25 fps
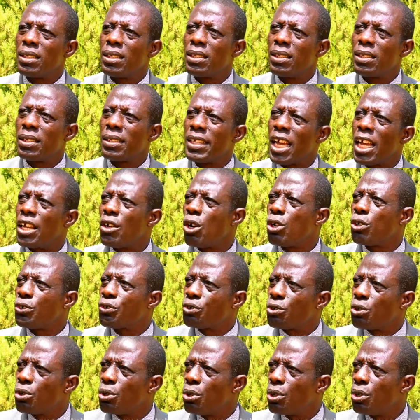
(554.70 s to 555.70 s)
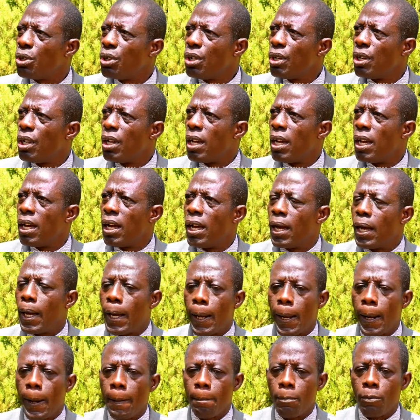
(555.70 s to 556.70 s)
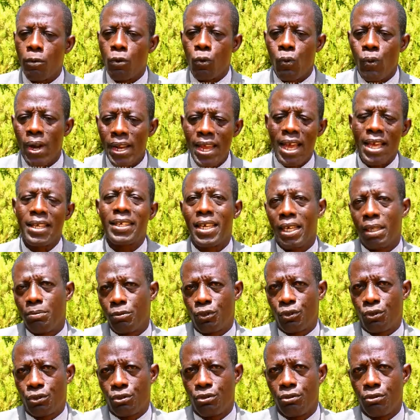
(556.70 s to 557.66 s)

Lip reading: Then also, when I came